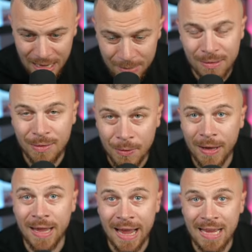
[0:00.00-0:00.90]
Team of the
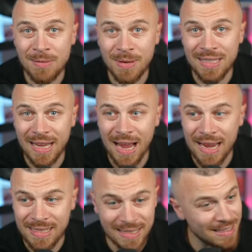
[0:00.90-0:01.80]
Week SBC,
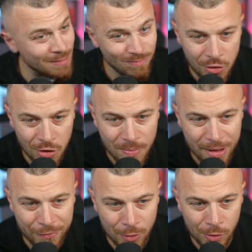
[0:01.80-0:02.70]
guys. Took
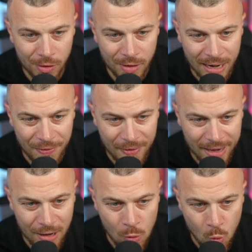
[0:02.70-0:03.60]
my fodder and
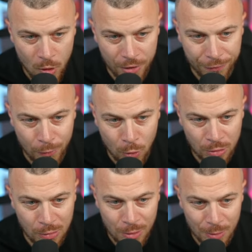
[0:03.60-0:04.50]
now we're
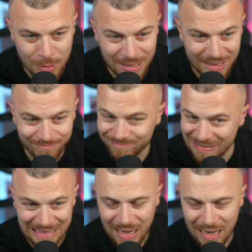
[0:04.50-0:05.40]
forced to use
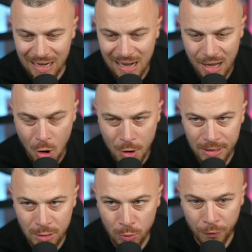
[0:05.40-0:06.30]

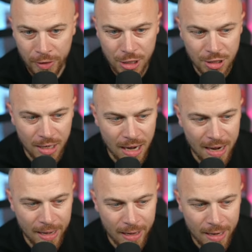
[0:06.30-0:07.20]
coins to finish the
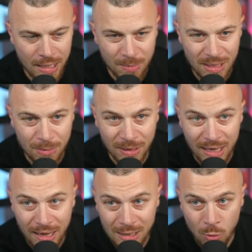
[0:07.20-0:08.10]
Icon SBC. But
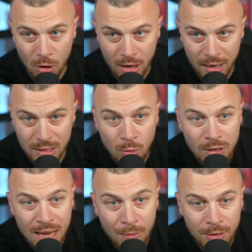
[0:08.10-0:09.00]
it is what it is.
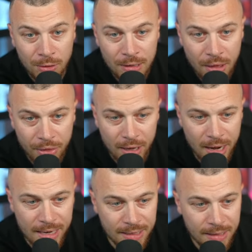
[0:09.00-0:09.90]
What can we do? Nothing,
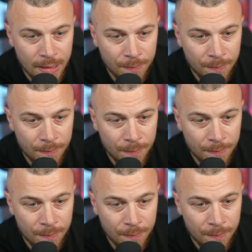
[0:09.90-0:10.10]
guys.